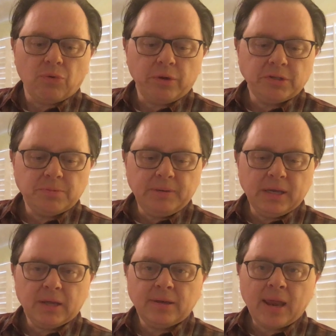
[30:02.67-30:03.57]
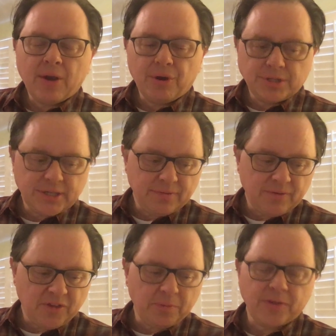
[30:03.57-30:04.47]
going to be a
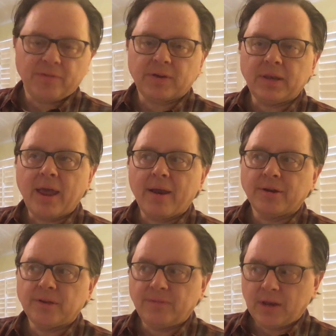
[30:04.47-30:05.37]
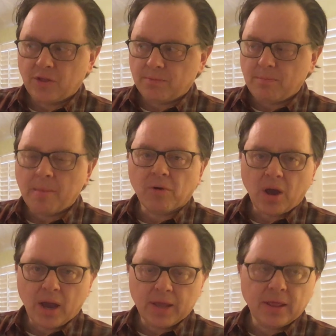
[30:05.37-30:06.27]
narrative, a specific narrative that is
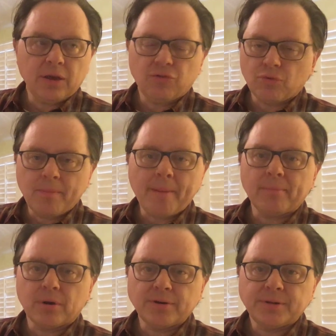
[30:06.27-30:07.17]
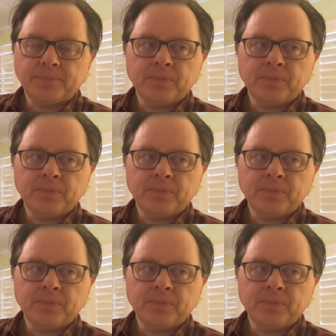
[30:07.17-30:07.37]
memorized, that is remembered.